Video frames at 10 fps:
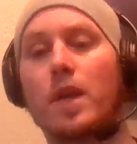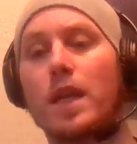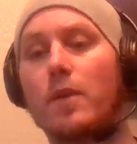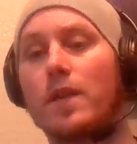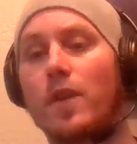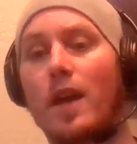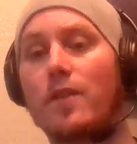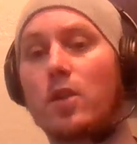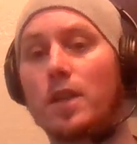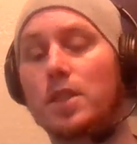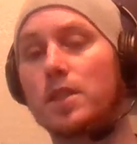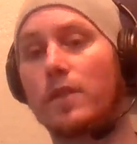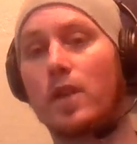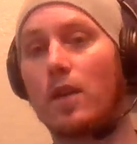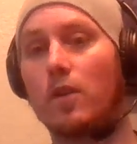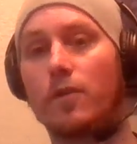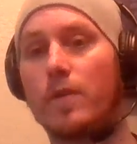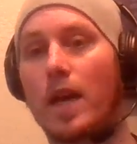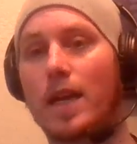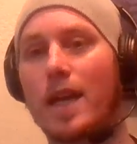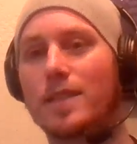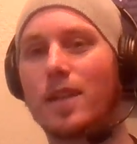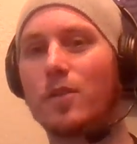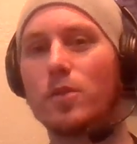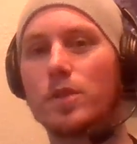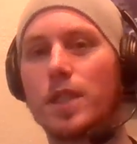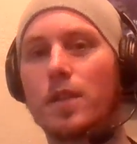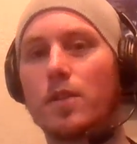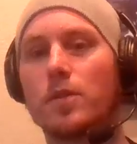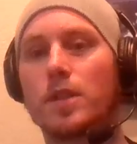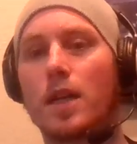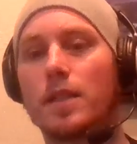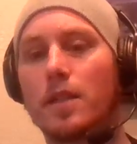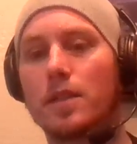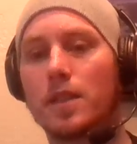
But anyway, if you have any questions, I can't tell who's here, who's not here.